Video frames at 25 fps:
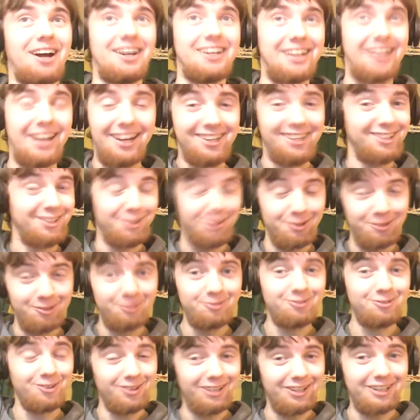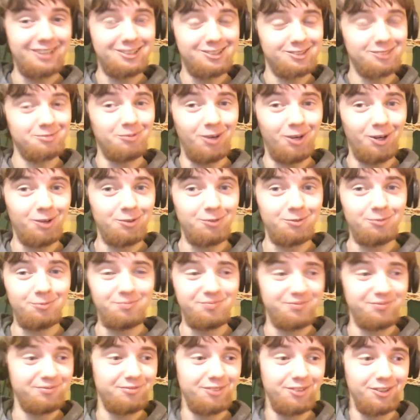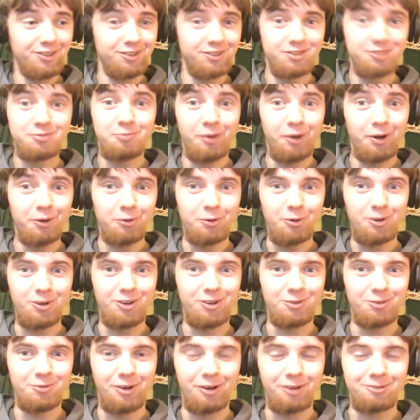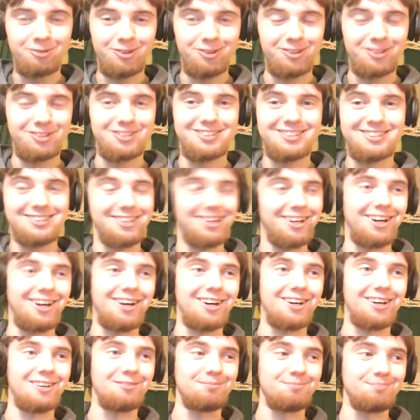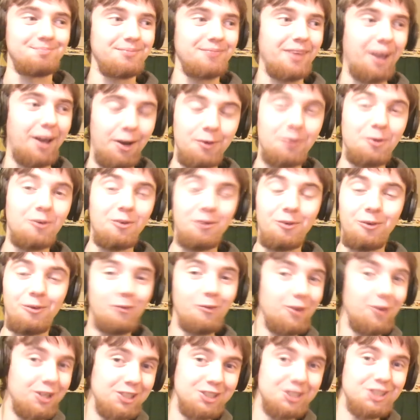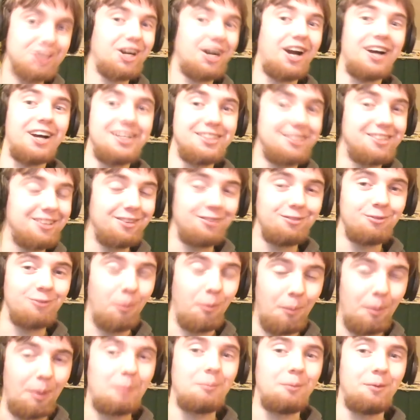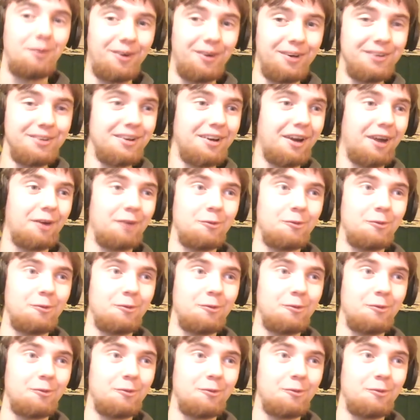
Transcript: I hate you for that small for the small world reference. Uh, I wish I didn't remember it.